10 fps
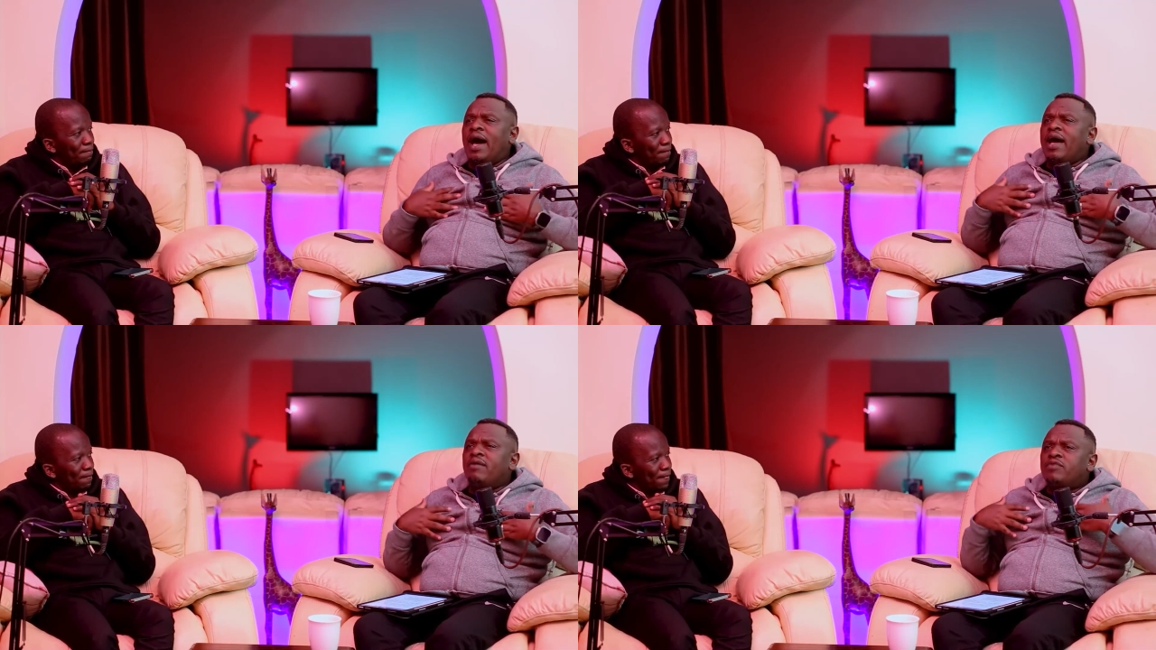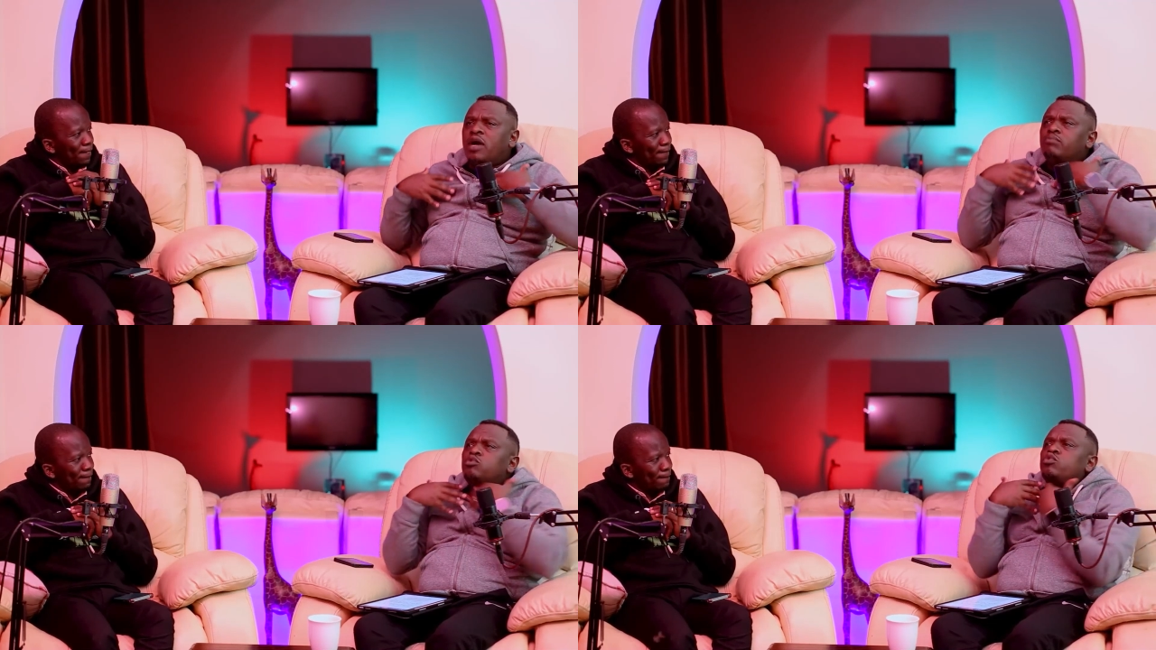Speaker 1: I have
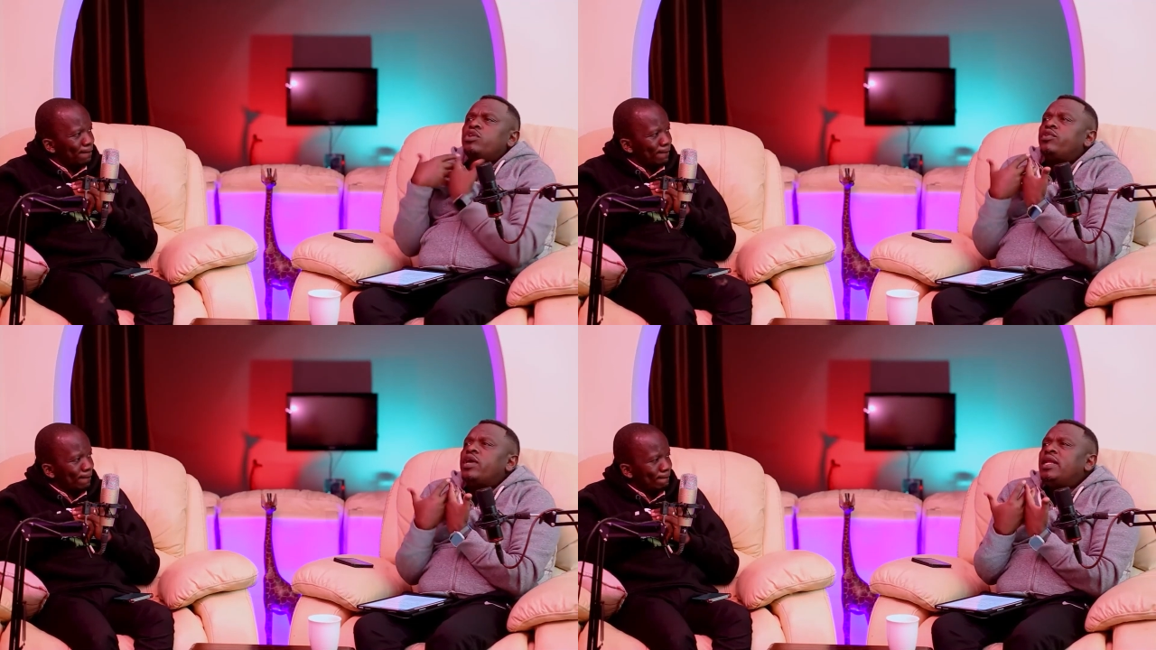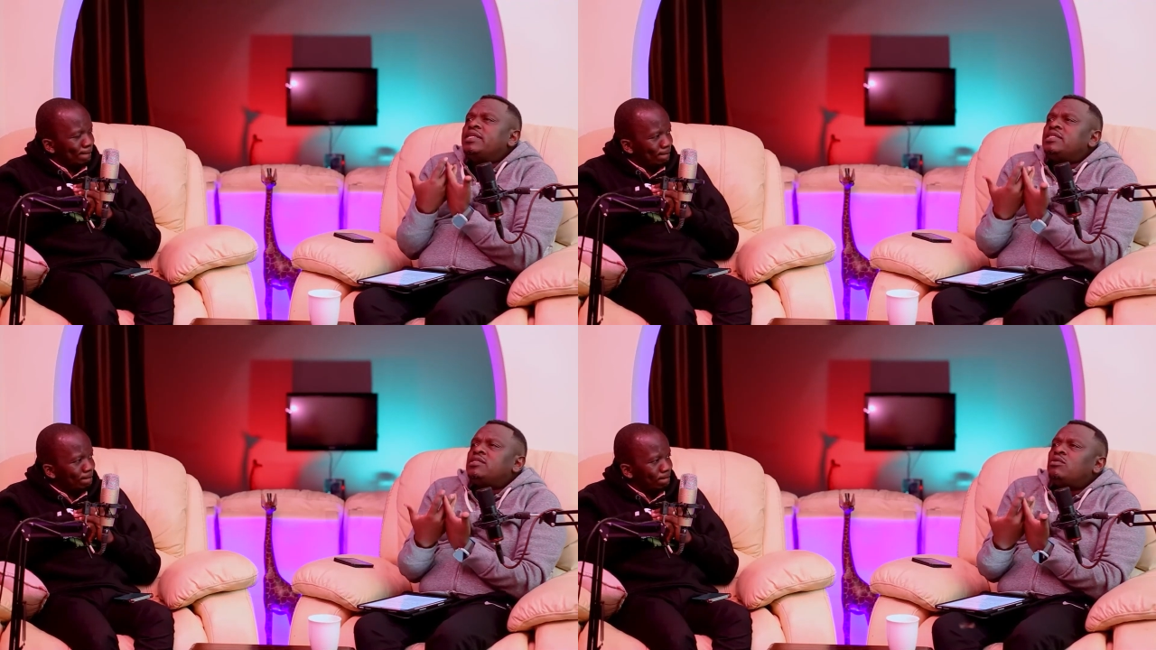come to the
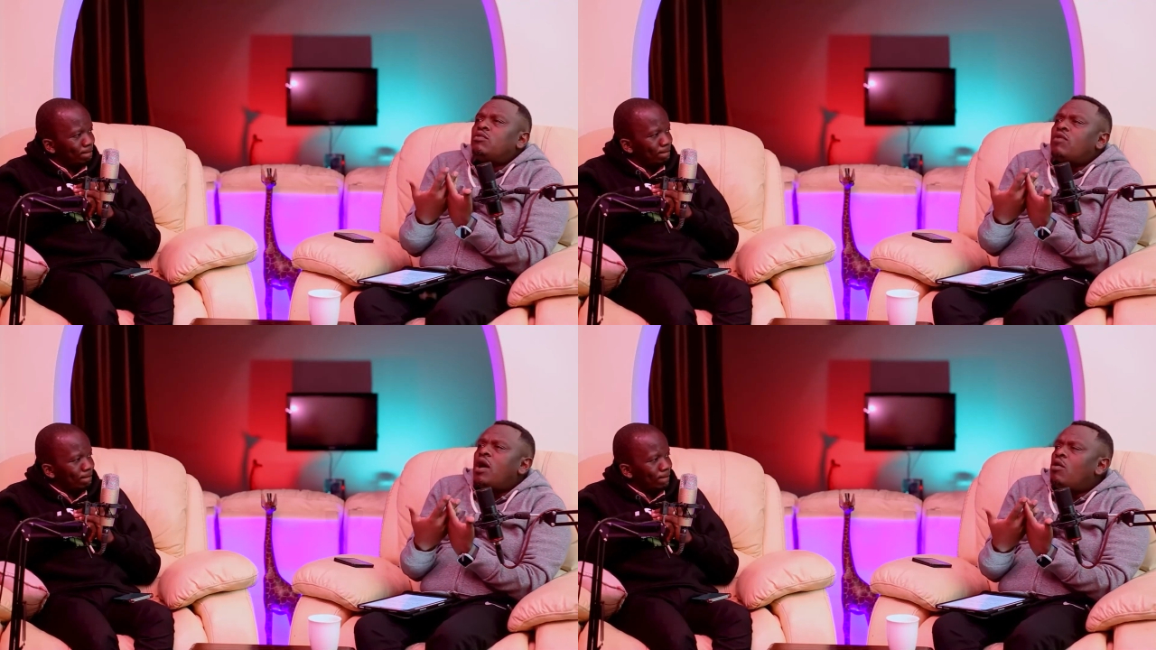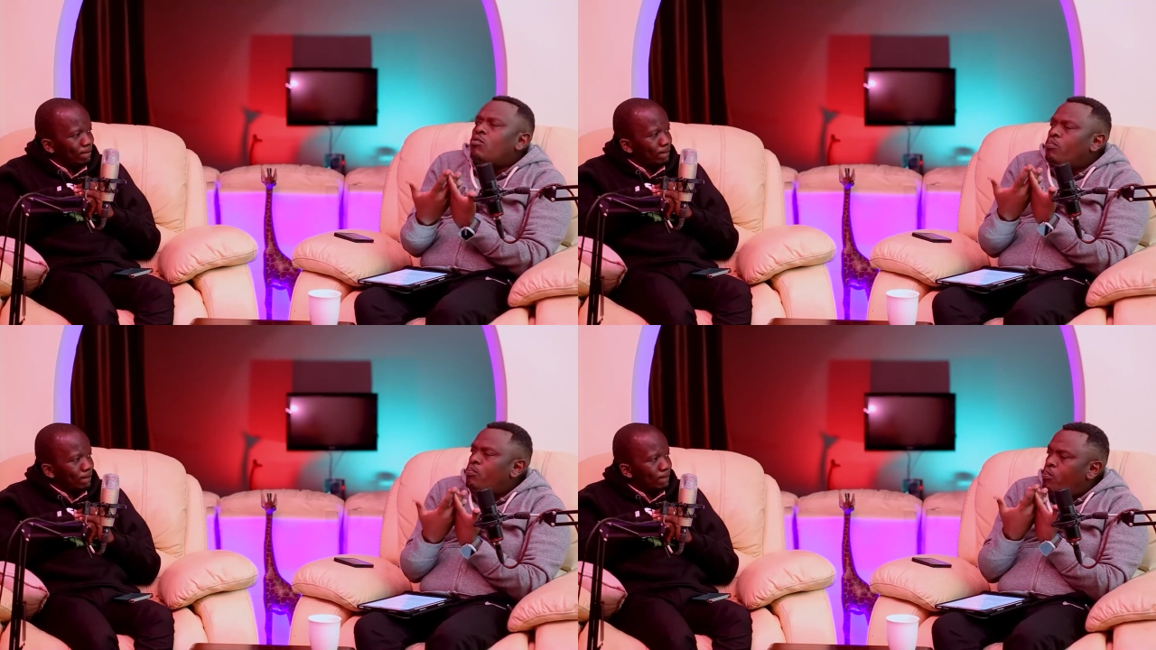realization of how
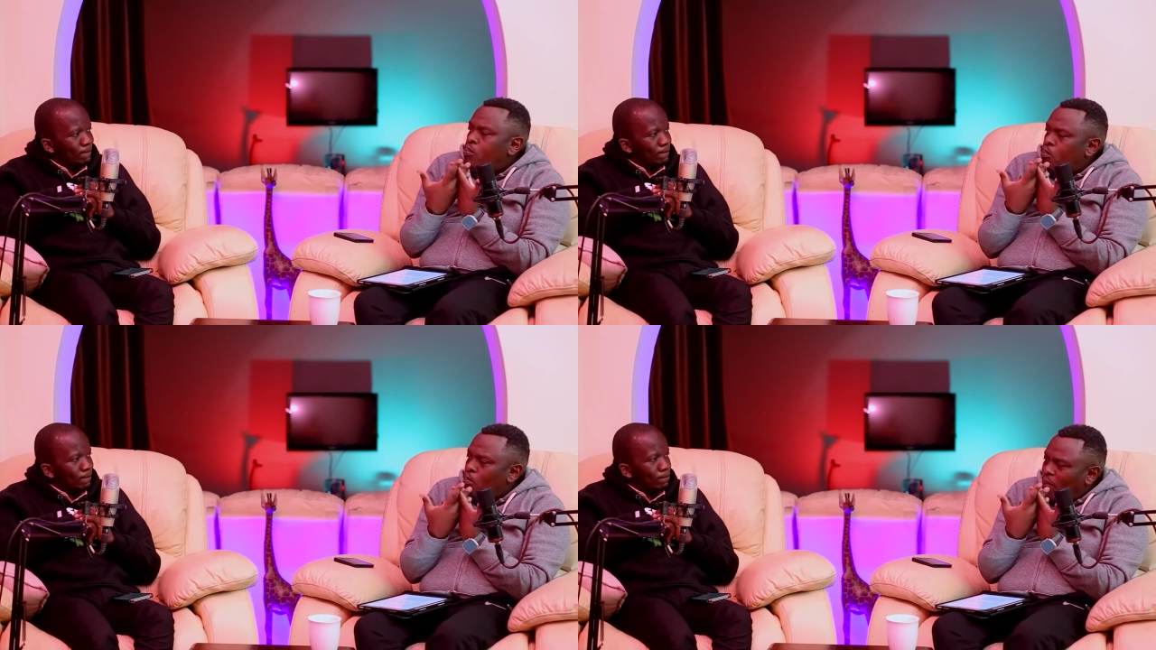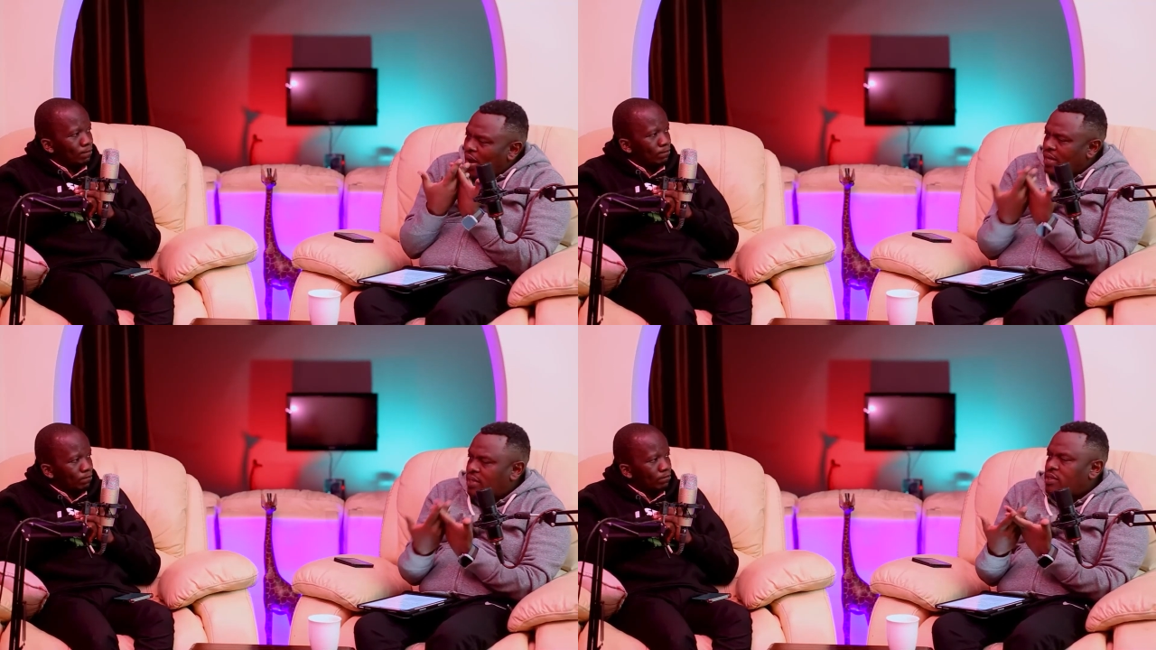
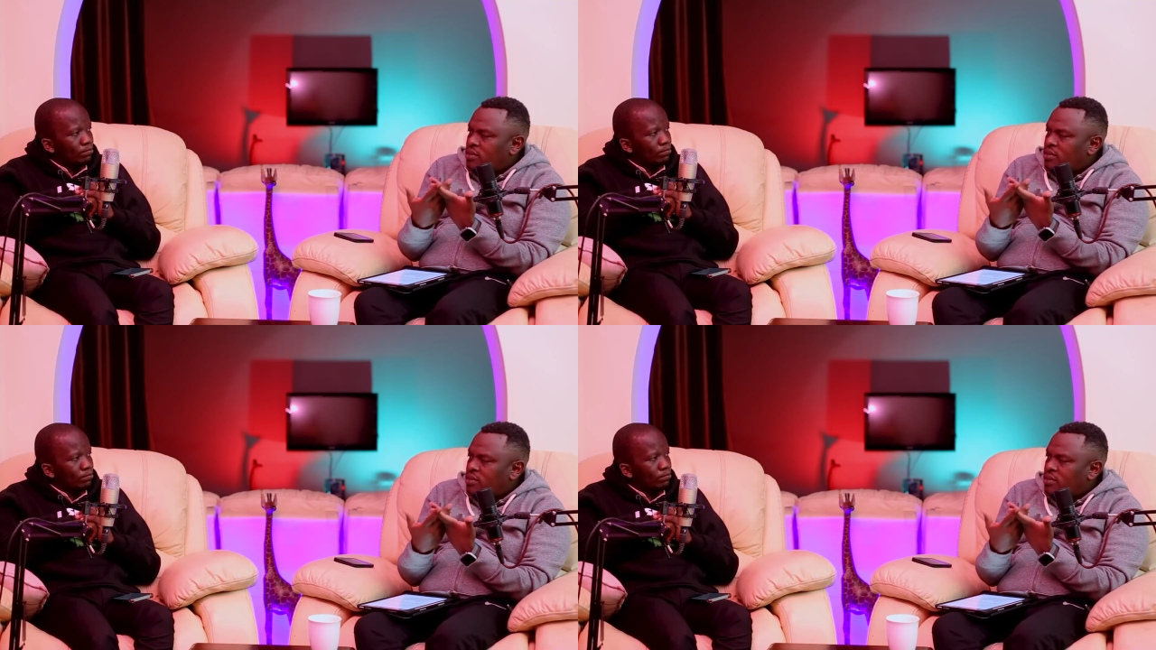bad